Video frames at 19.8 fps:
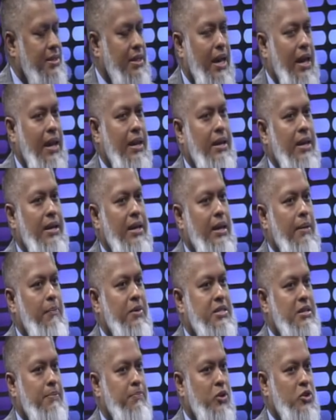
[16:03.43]
And
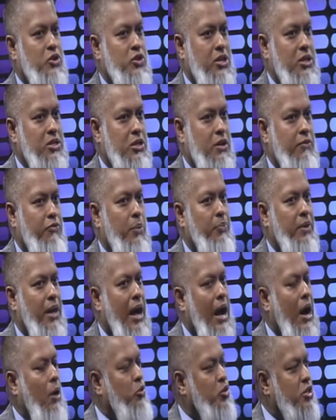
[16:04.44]
Mr. Johnson, from the
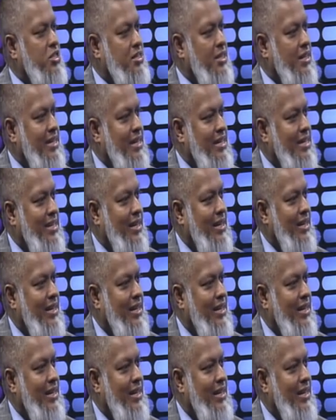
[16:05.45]
outside,